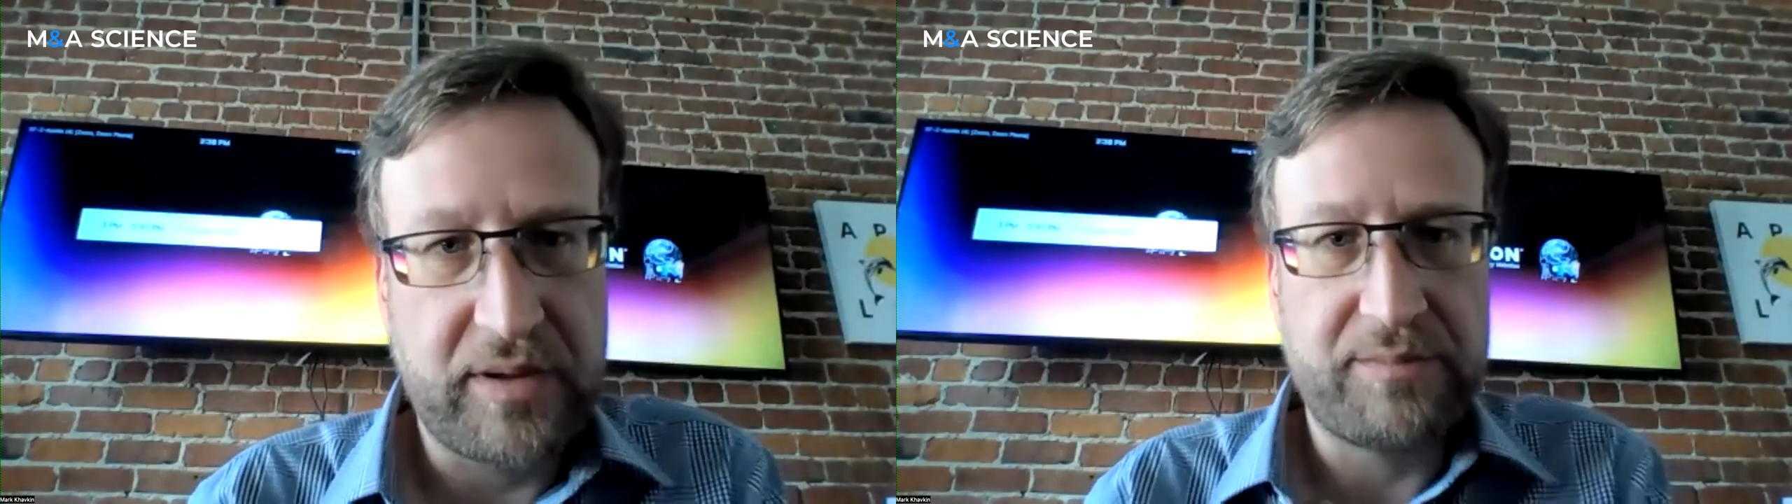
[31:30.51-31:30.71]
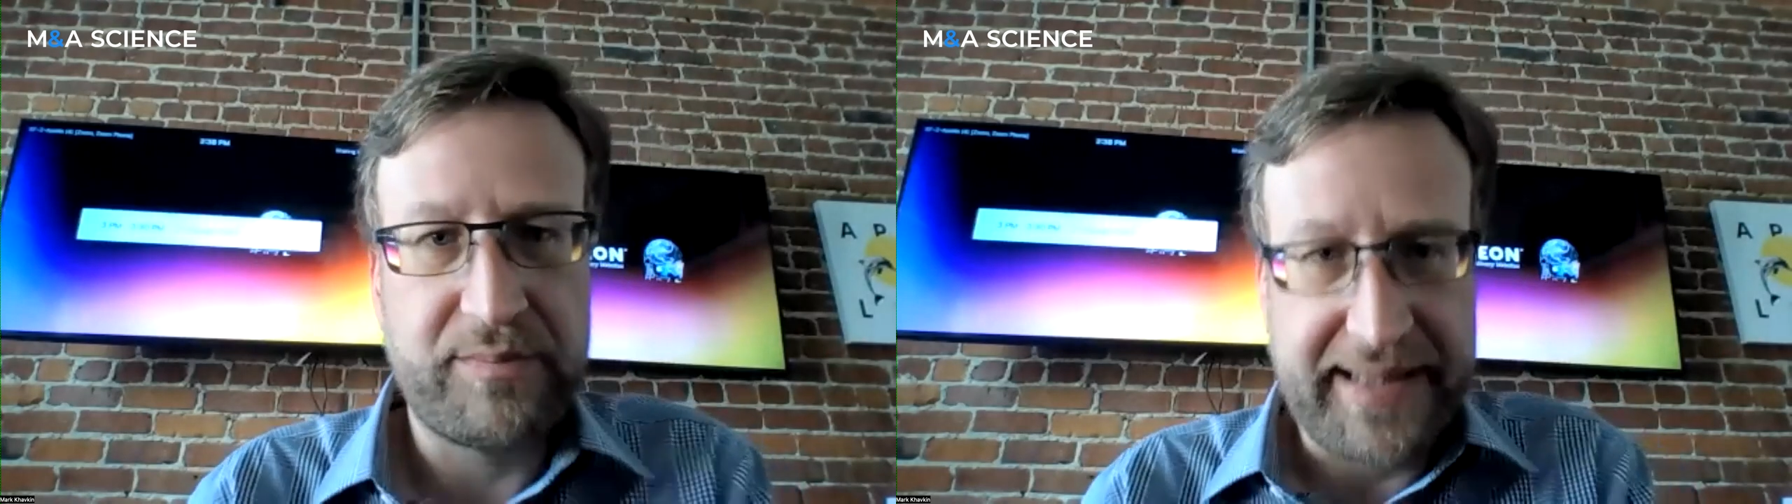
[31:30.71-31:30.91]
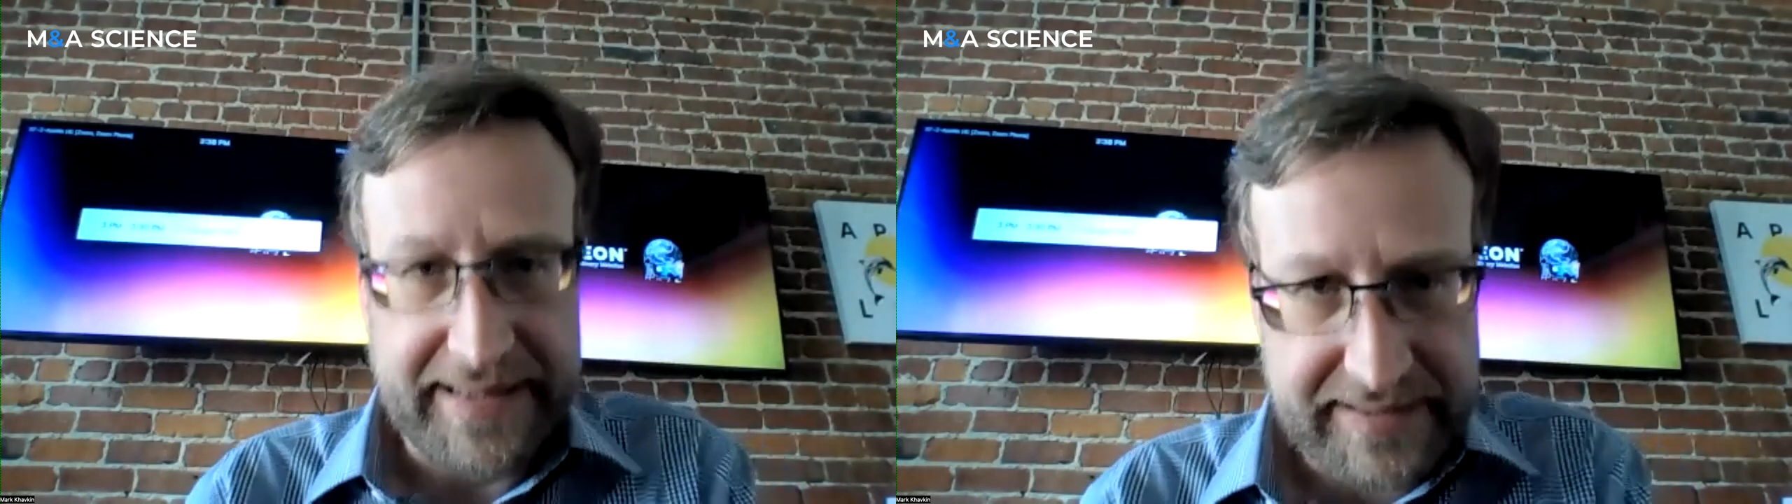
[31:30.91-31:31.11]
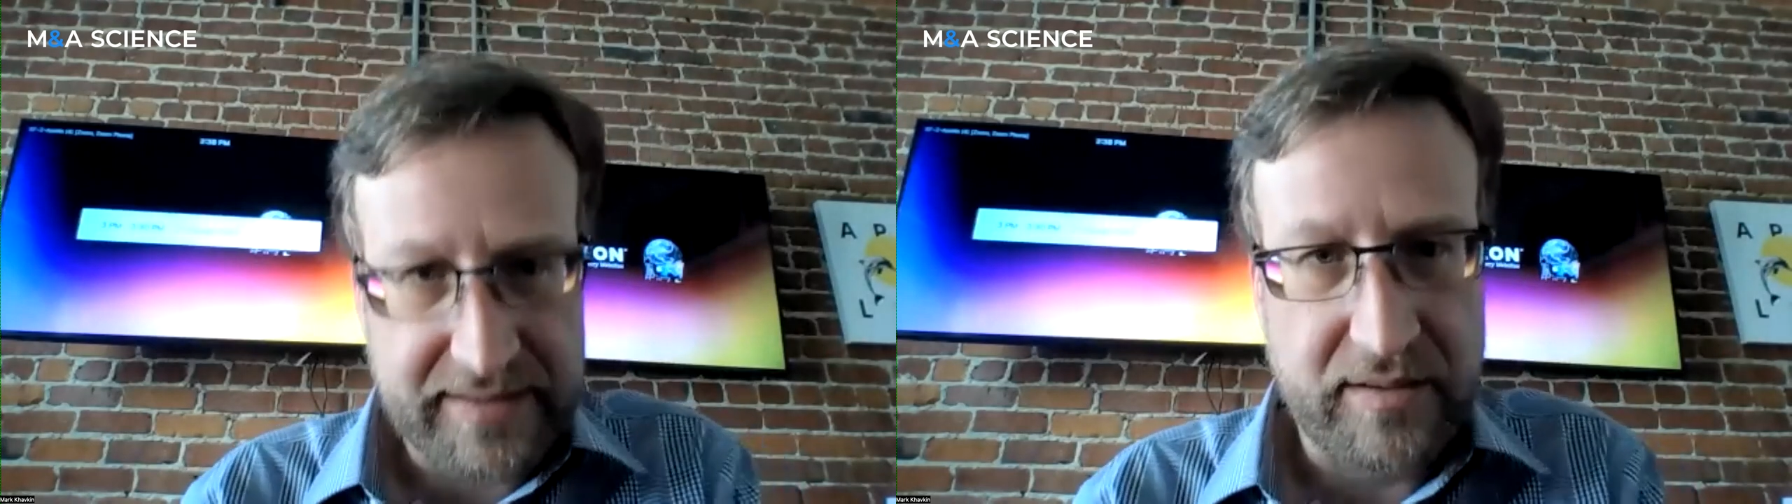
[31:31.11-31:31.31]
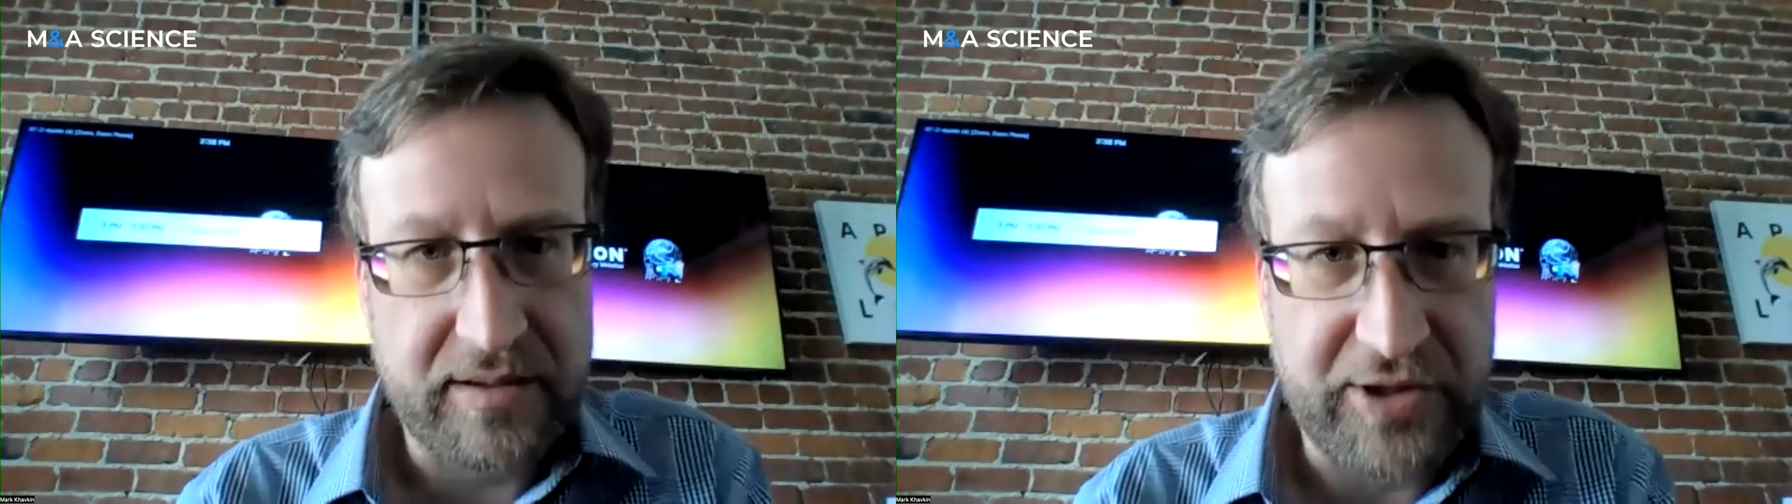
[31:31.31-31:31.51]
bless
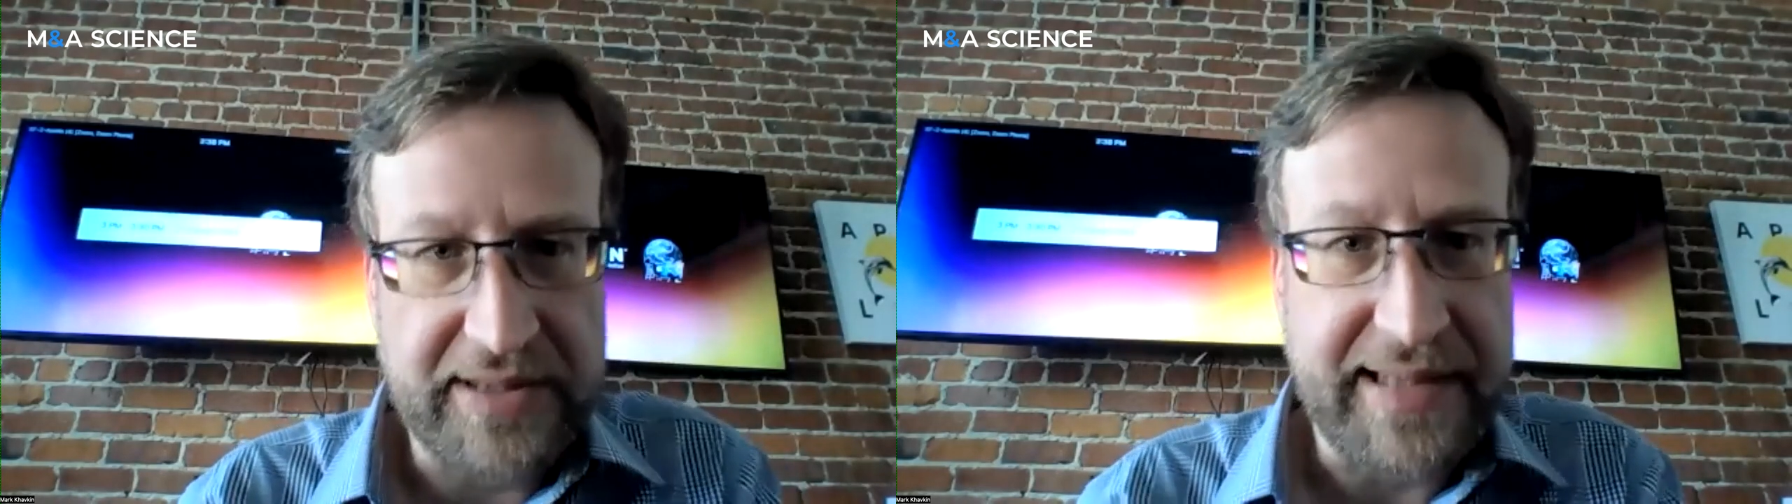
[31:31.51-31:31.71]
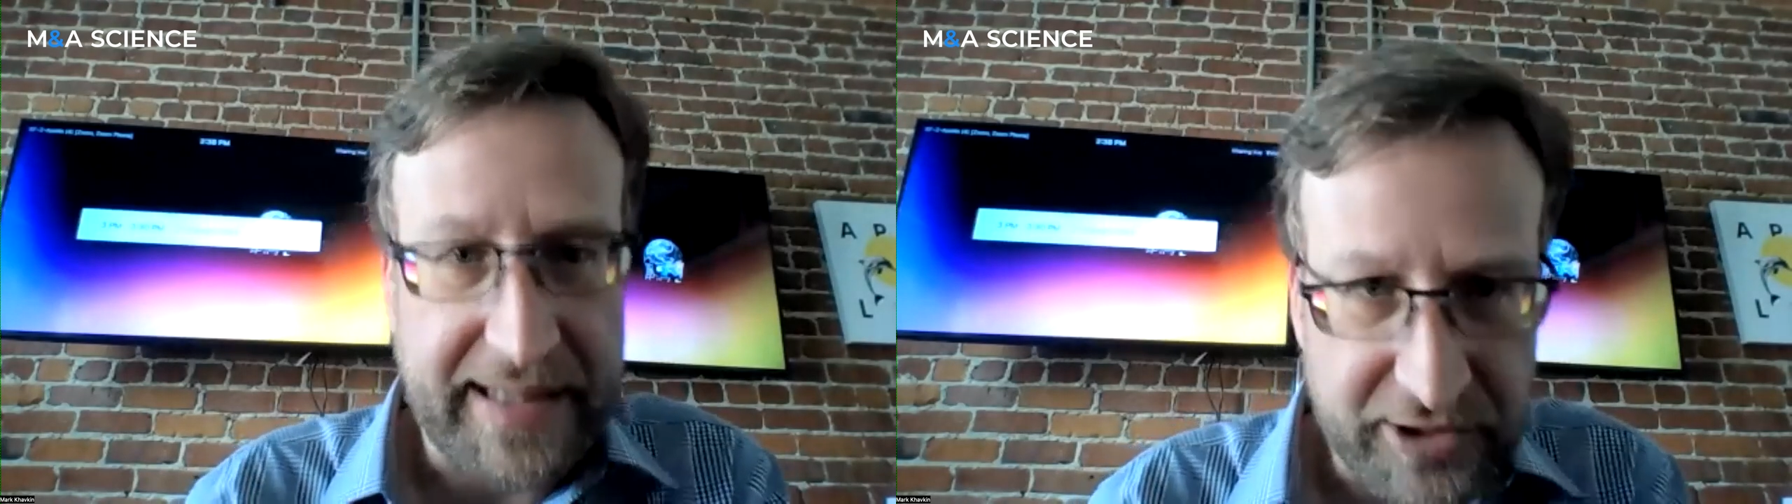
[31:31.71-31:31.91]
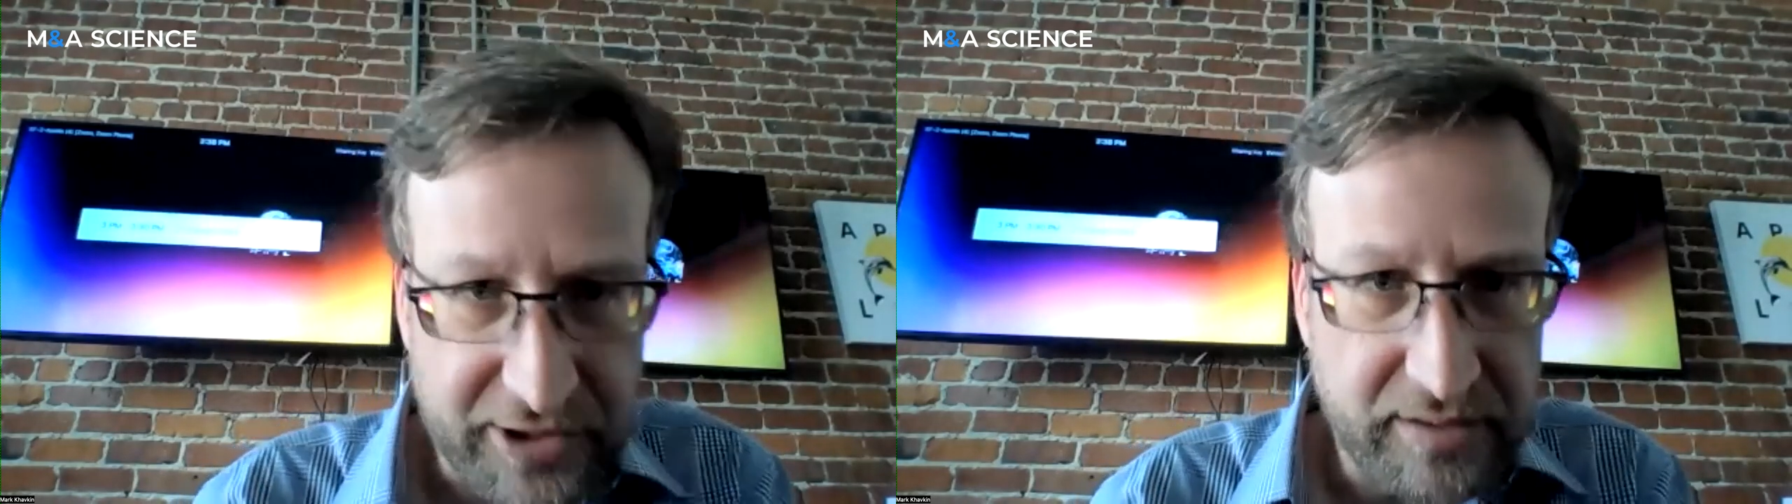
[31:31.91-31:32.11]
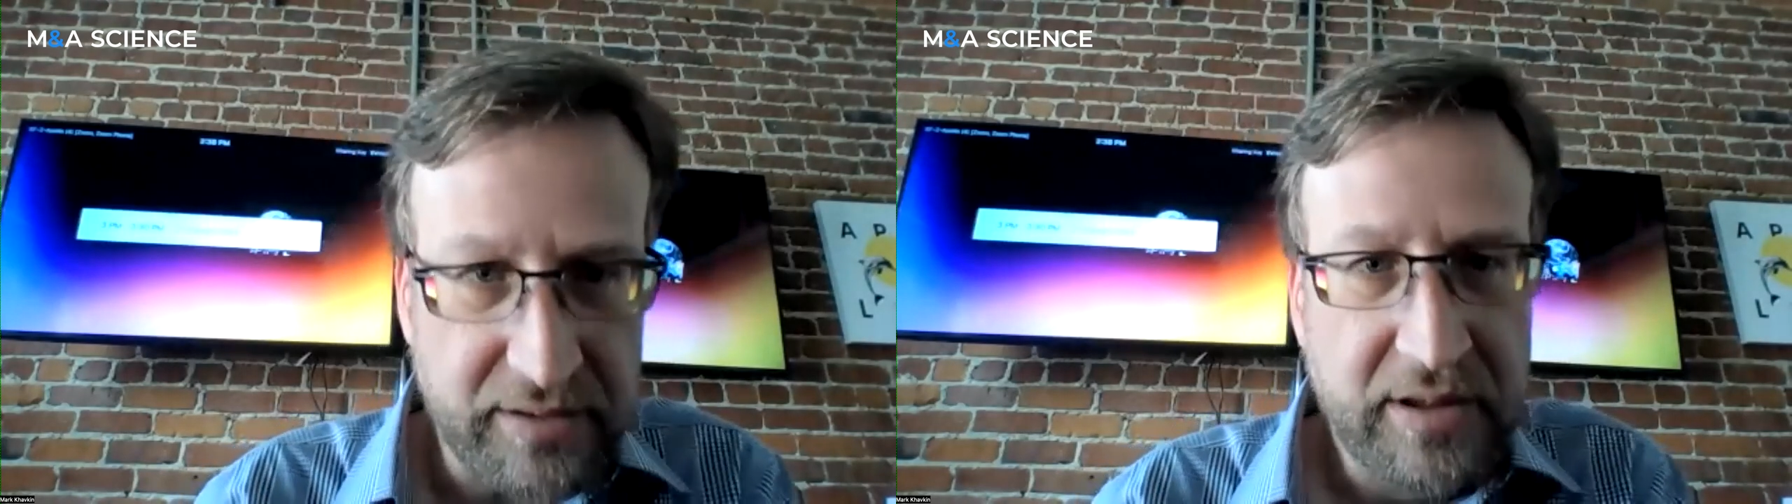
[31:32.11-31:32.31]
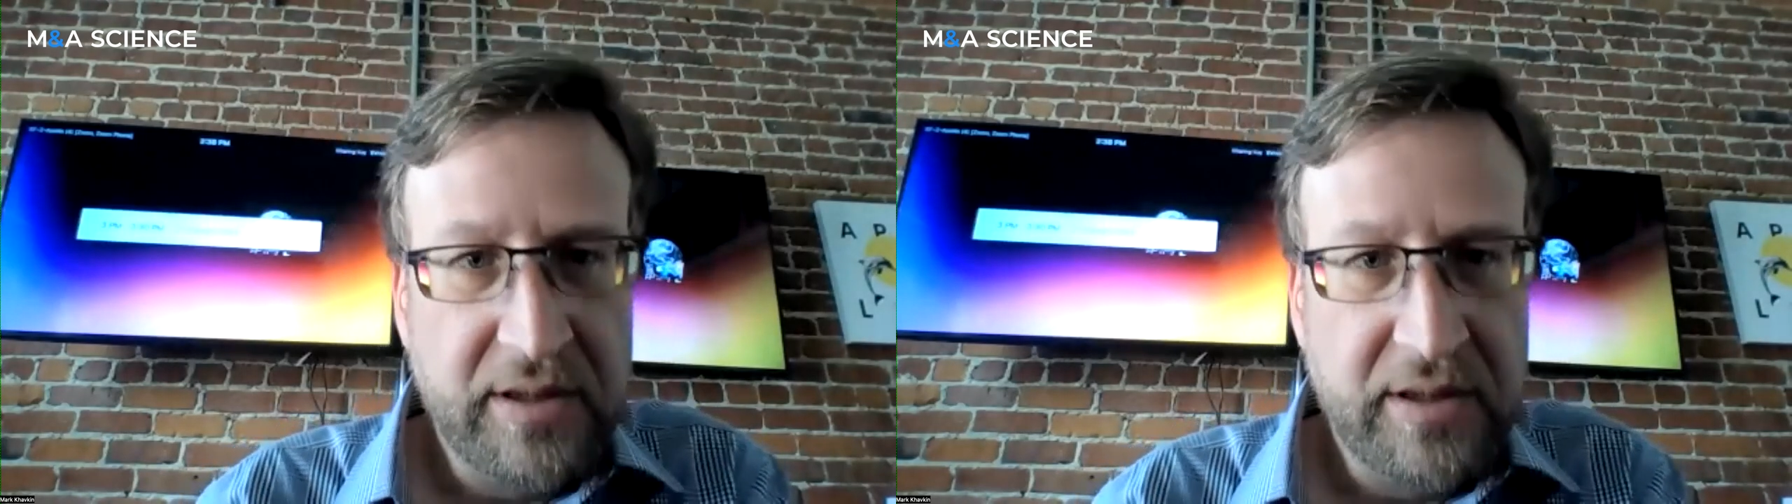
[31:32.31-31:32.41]
the transaction.